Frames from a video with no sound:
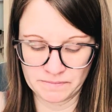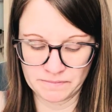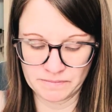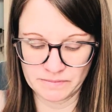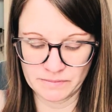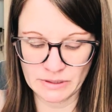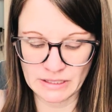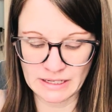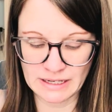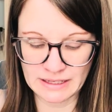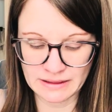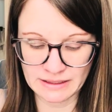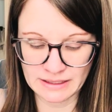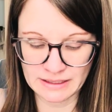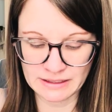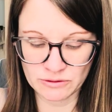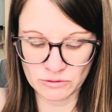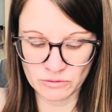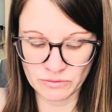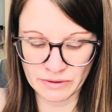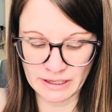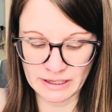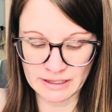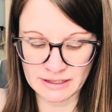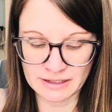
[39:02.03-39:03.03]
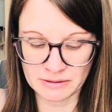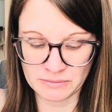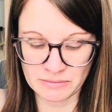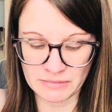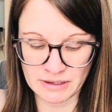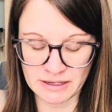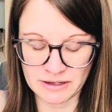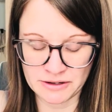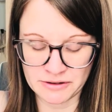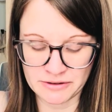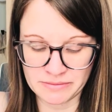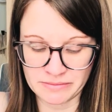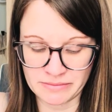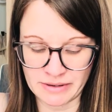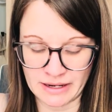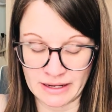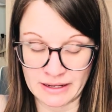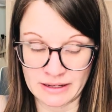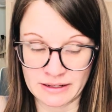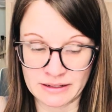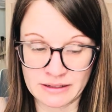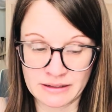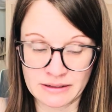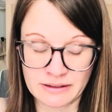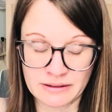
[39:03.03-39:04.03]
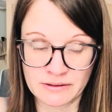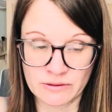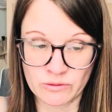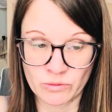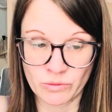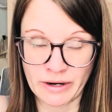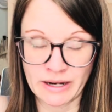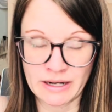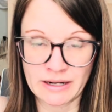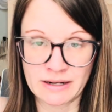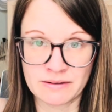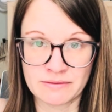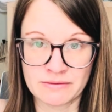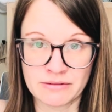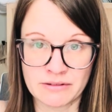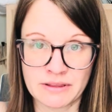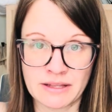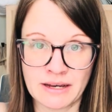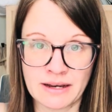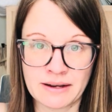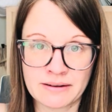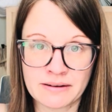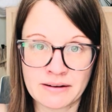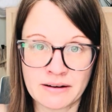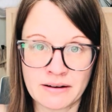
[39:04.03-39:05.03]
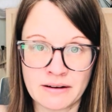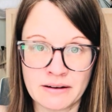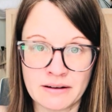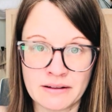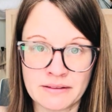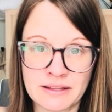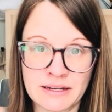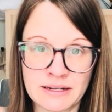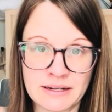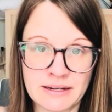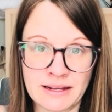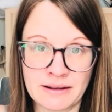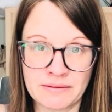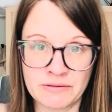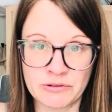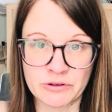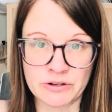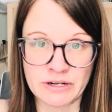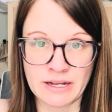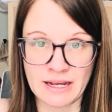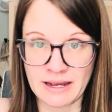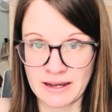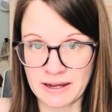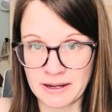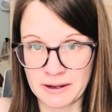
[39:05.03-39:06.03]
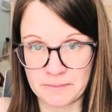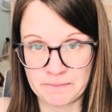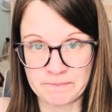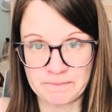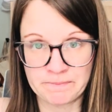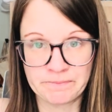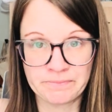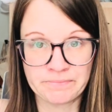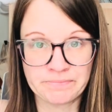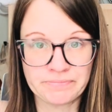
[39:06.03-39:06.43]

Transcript: But I laid awake in my own bed, waiting for that call that never came.